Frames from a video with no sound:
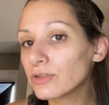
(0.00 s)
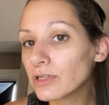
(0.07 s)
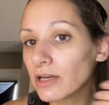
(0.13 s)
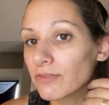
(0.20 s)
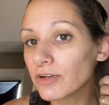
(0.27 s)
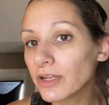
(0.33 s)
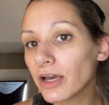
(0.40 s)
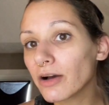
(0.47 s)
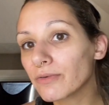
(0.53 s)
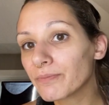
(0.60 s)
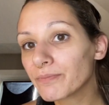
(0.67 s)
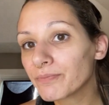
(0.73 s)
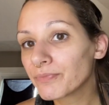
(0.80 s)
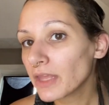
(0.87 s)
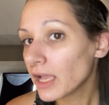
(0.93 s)
You never know.
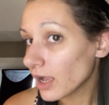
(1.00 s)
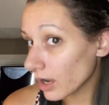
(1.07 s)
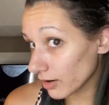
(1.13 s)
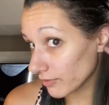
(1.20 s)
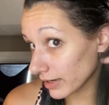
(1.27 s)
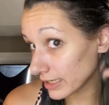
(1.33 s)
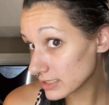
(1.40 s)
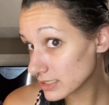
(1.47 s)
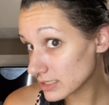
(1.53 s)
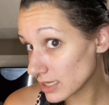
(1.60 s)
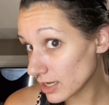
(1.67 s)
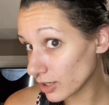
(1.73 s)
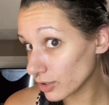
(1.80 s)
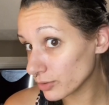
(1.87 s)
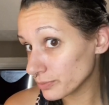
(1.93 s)
All right,
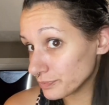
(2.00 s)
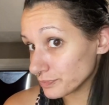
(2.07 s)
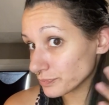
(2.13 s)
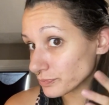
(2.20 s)
so...